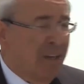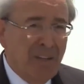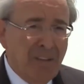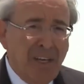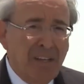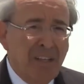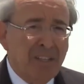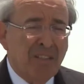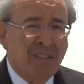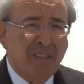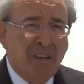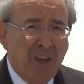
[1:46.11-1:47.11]
and that
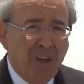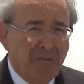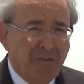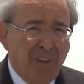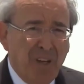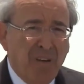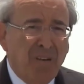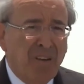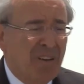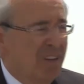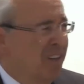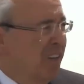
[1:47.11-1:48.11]
is unfair,
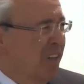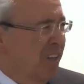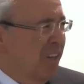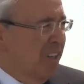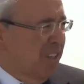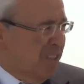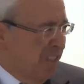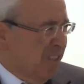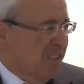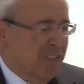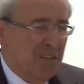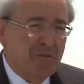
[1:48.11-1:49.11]

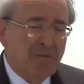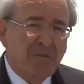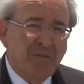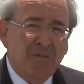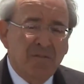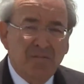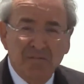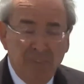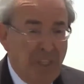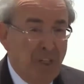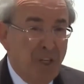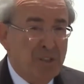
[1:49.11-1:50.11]
excessive,
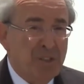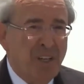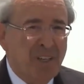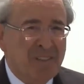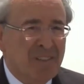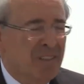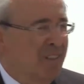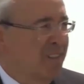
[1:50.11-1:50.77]
and unjust.